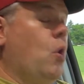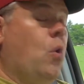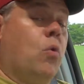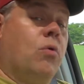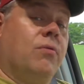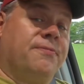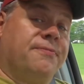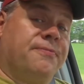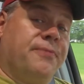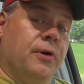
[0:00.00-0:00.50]

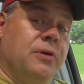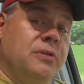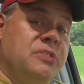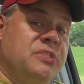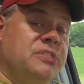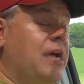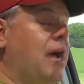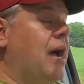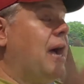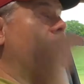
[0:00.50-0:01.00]
Well,
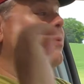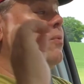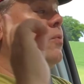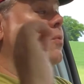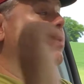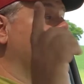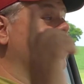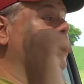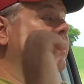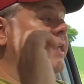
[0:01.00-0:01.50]
first, I
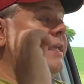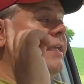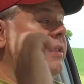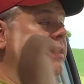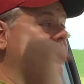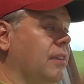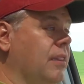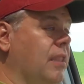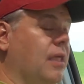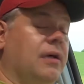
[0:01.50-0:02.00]
really
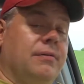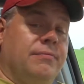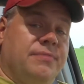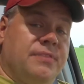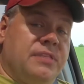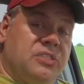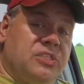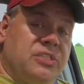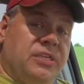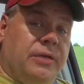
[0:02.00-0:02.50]
love
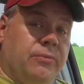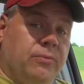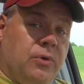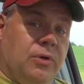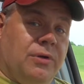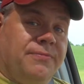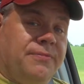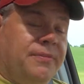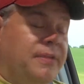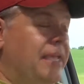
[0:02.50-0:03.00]
the
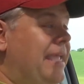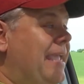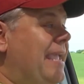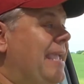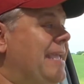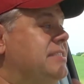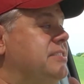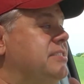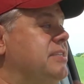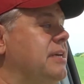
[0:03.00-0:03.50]
sunroof.
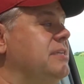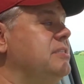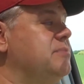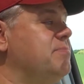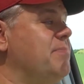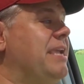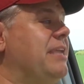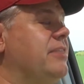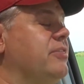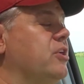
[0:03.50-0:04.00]
It does
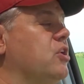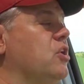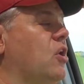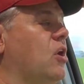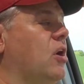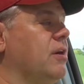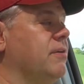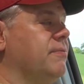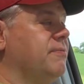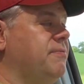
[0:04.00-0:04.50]
make the
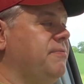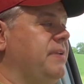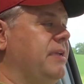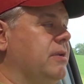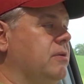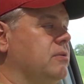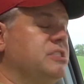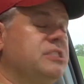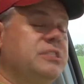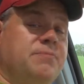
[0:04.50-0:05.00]
car
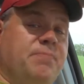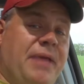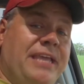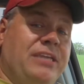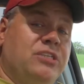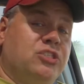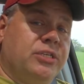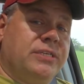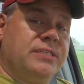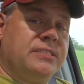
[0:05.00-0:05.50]
feel
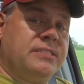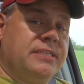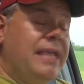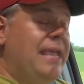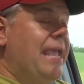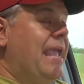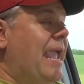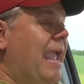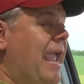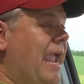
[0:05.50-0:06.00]
spacious,
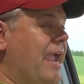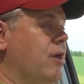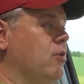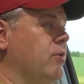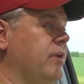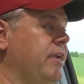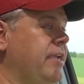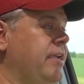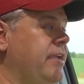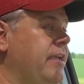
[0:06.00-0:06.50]

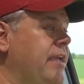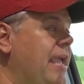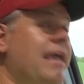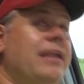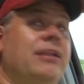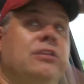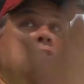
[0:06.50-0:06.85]
airy, and